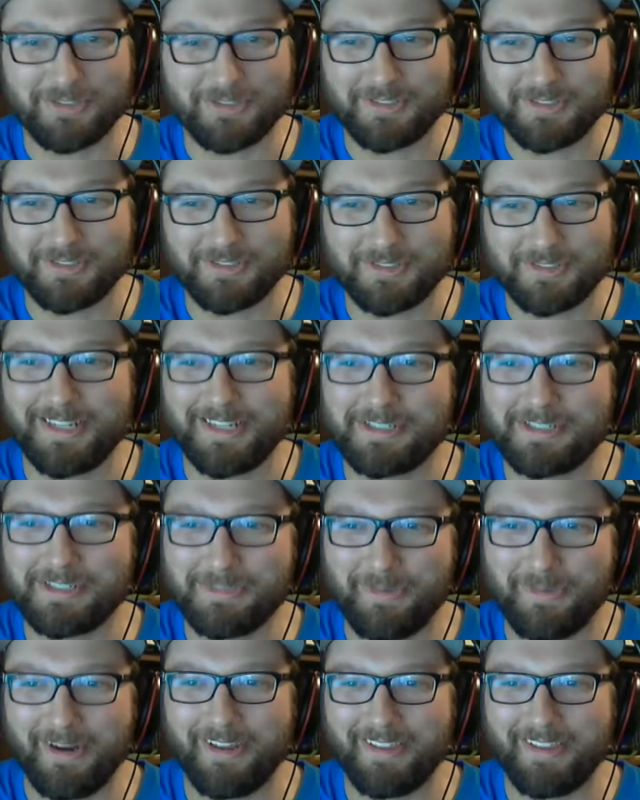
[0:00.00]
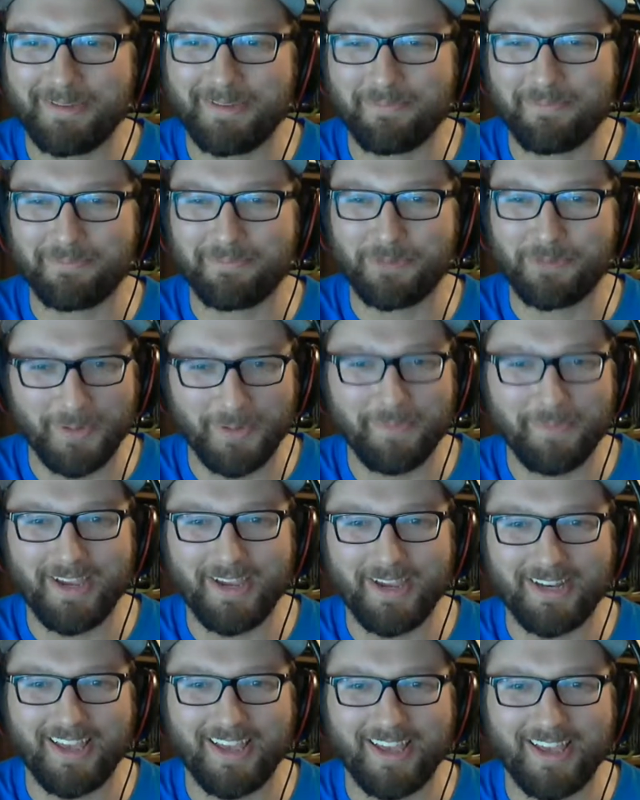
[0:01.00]
St. Thomas is better than Green Bay
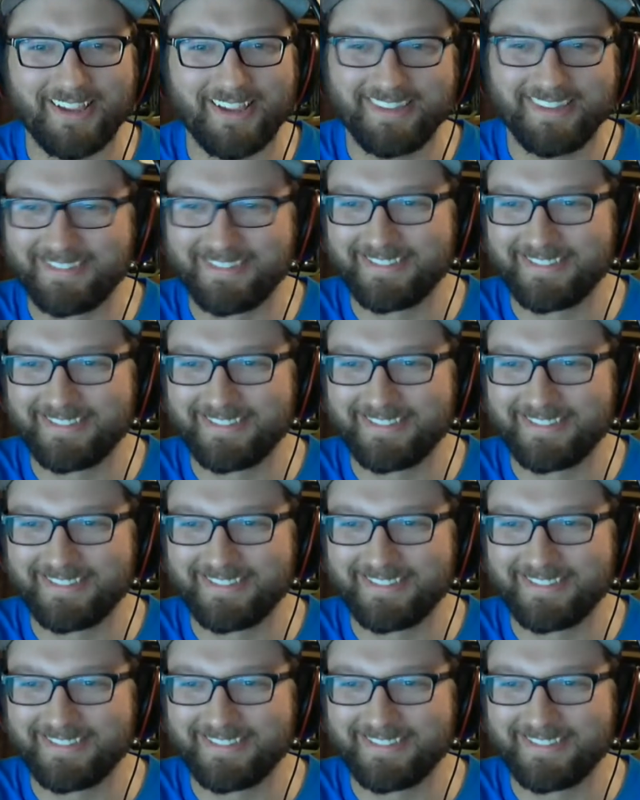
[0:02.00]
Tech.